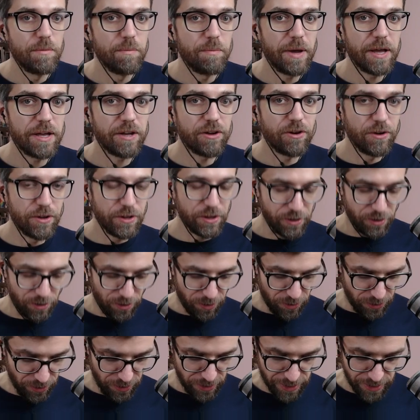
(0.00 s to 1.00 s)
by going
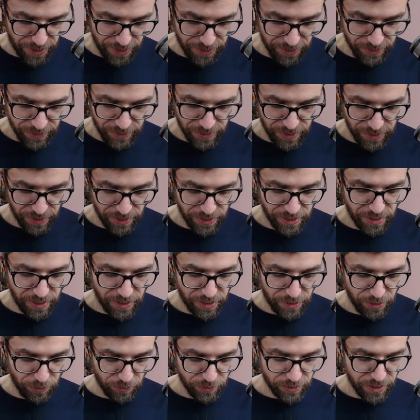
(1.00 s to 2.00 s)
online
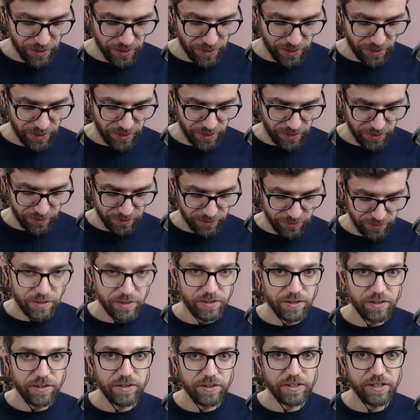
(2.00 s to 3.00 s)
and looking at
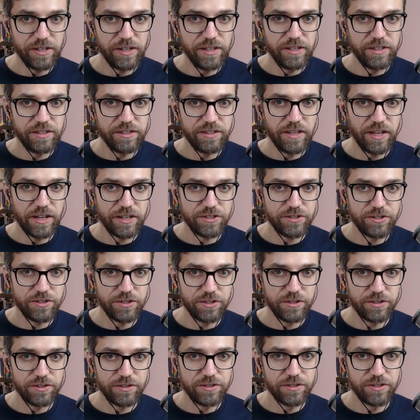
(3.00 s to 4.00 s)
dirty
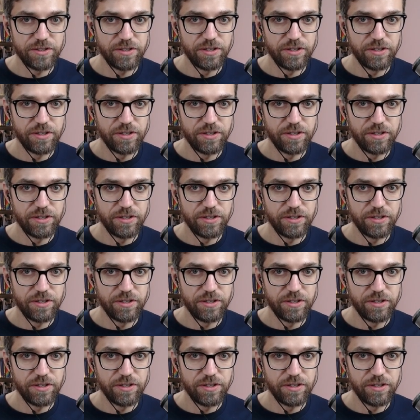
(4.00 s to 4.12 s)
textures.